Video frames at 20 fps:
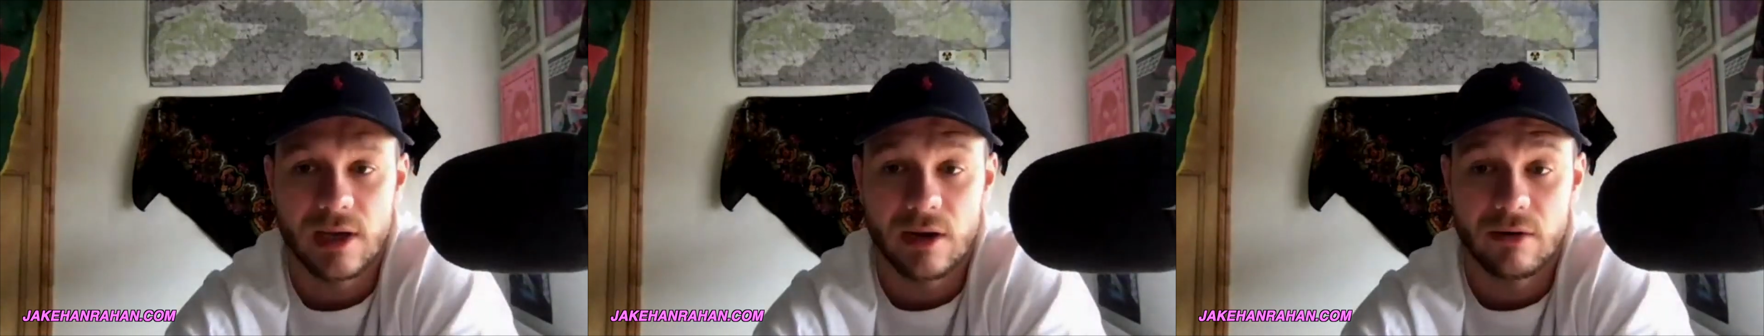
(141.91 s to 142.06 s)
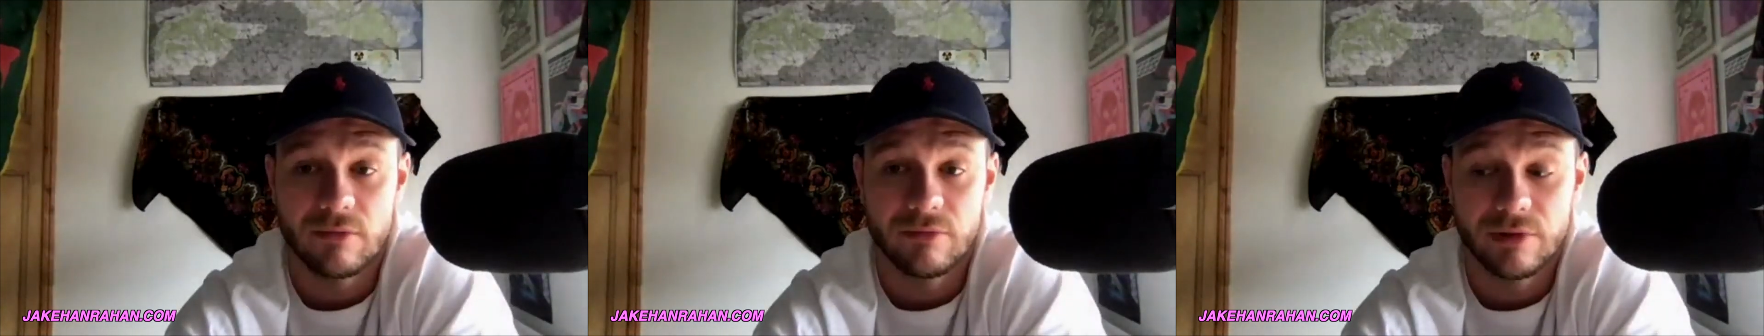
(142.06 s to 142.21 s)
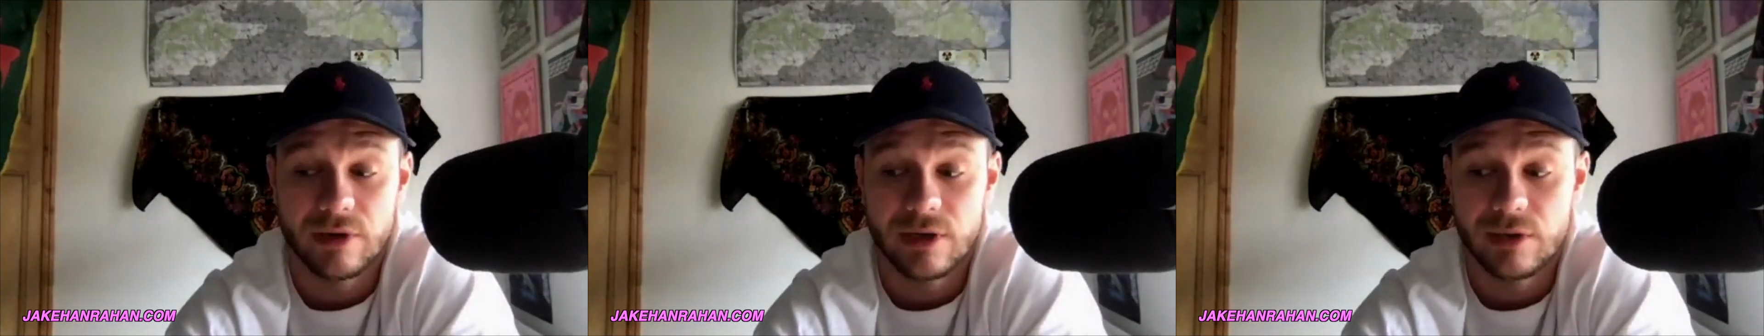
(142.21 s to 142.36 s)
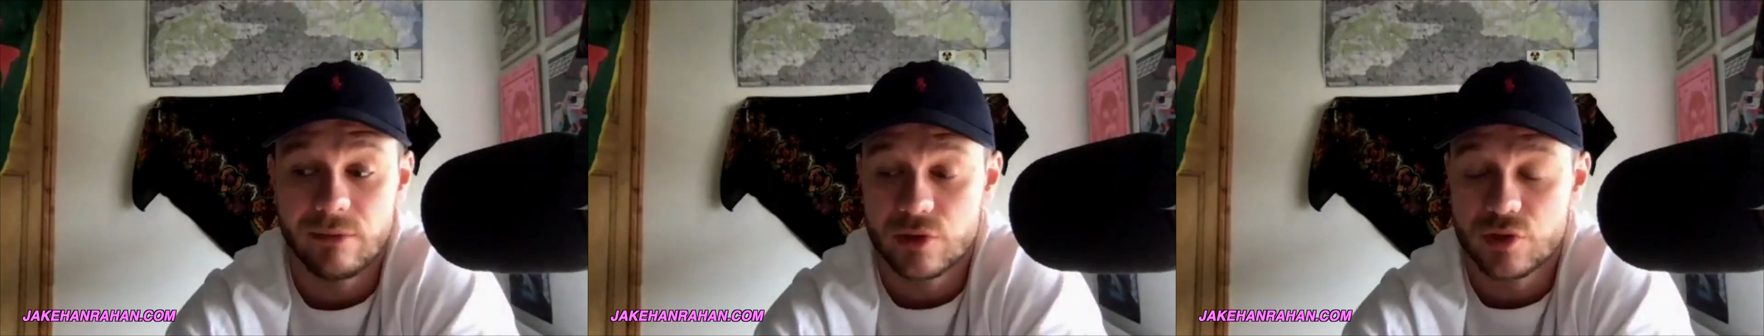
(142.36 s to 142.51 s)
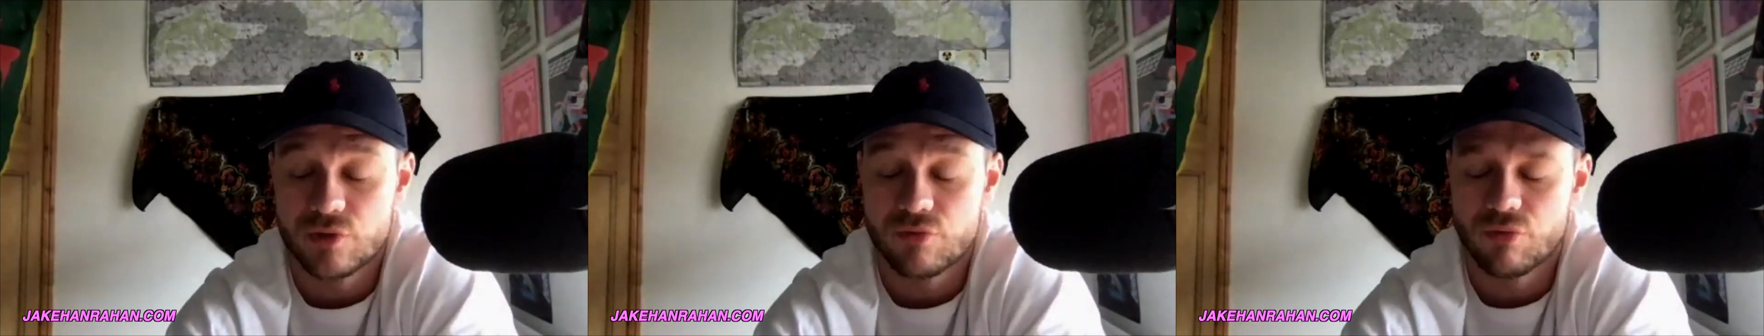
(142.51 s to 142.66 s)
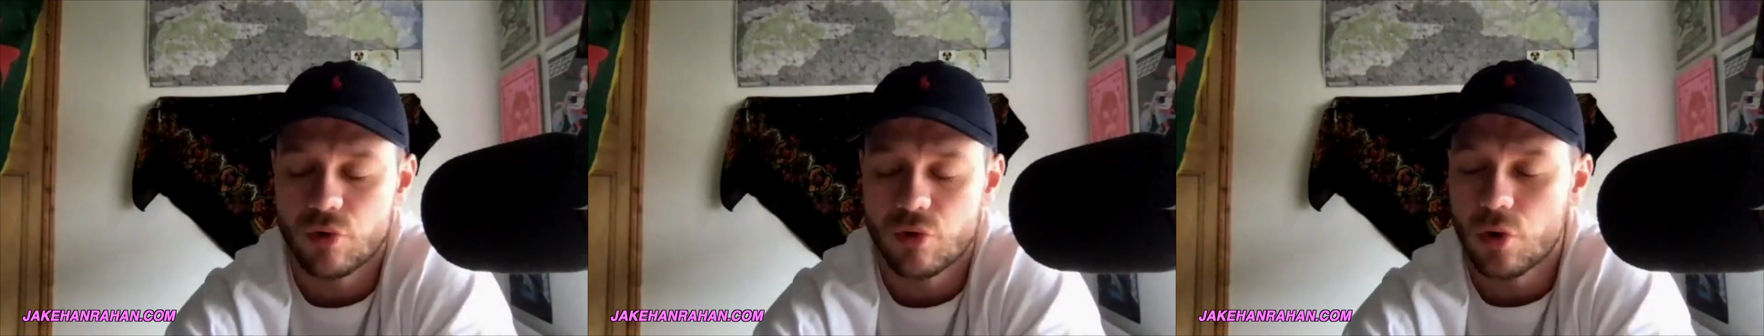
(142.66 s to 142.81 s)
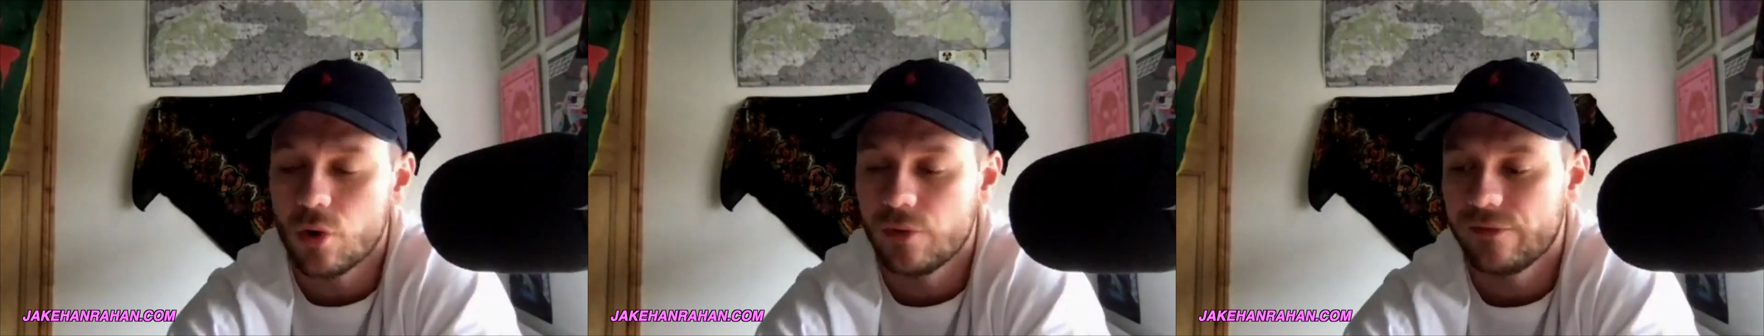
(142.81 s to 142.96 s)
That really was
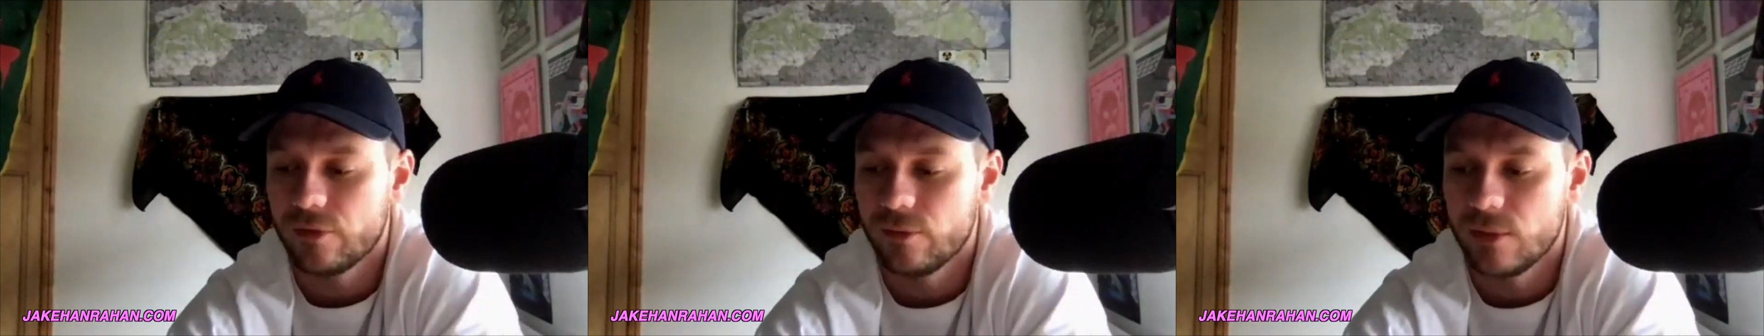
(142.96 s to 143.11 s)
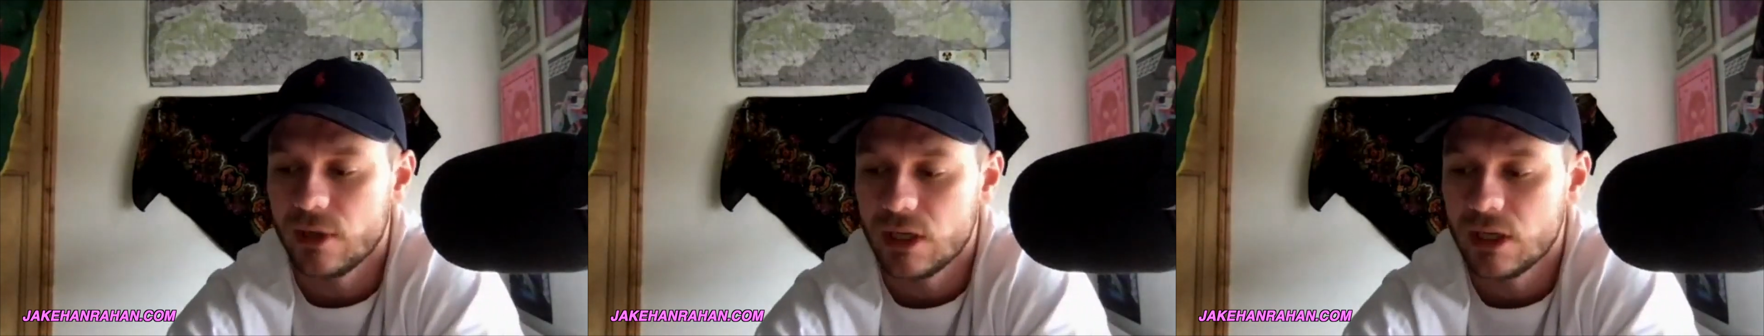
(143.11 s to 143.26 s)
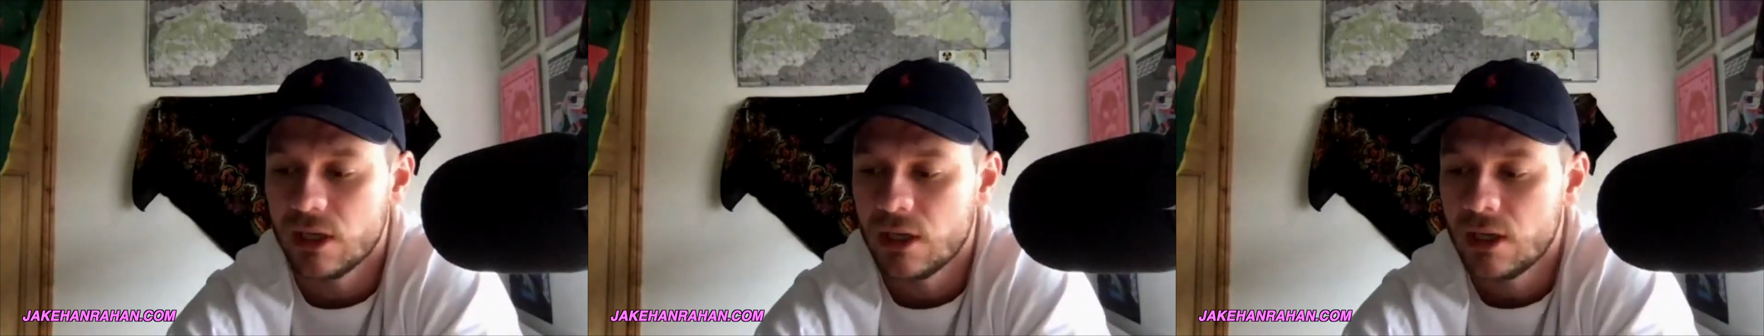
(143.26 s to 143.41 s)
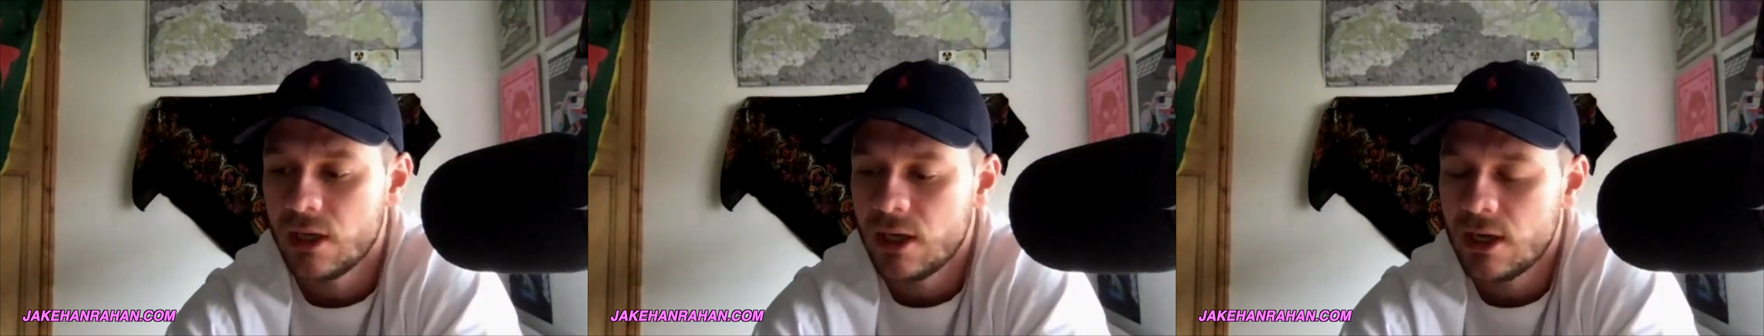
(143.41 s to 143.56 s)
raw for me.